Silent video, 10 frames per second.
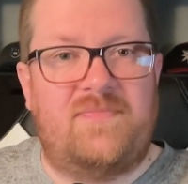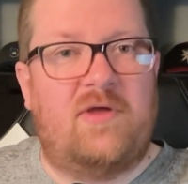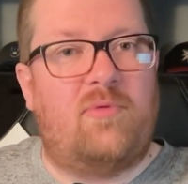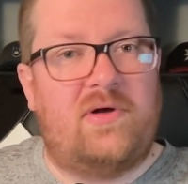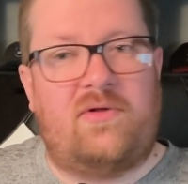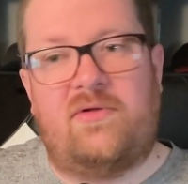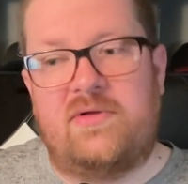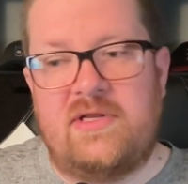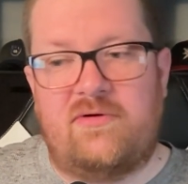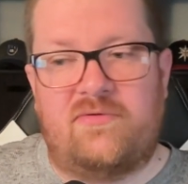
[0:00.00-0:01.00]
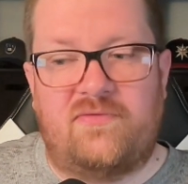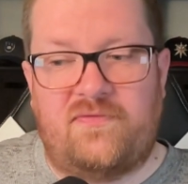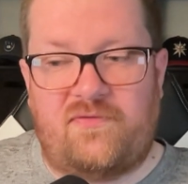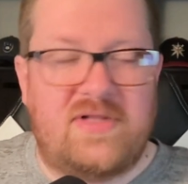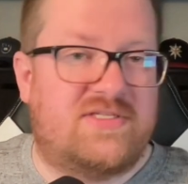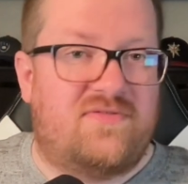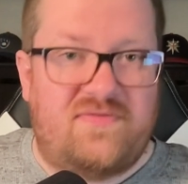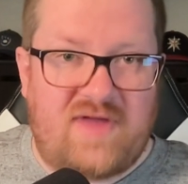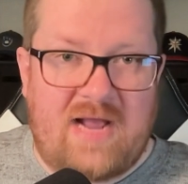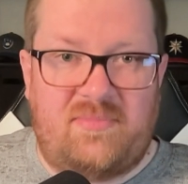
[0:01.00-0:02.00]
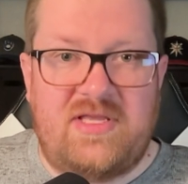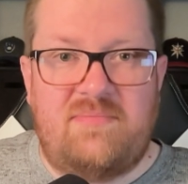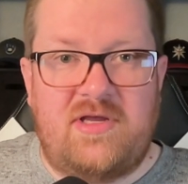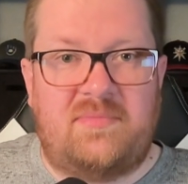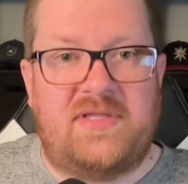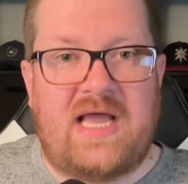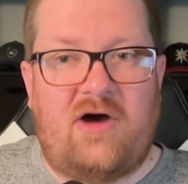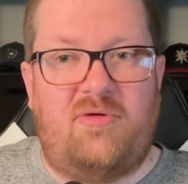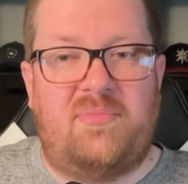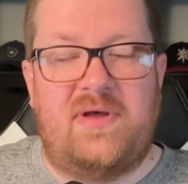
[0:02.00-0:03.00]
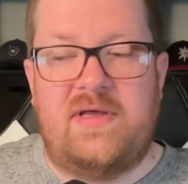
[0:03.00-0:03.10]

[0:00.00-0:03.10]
Will, friends and family be able to help?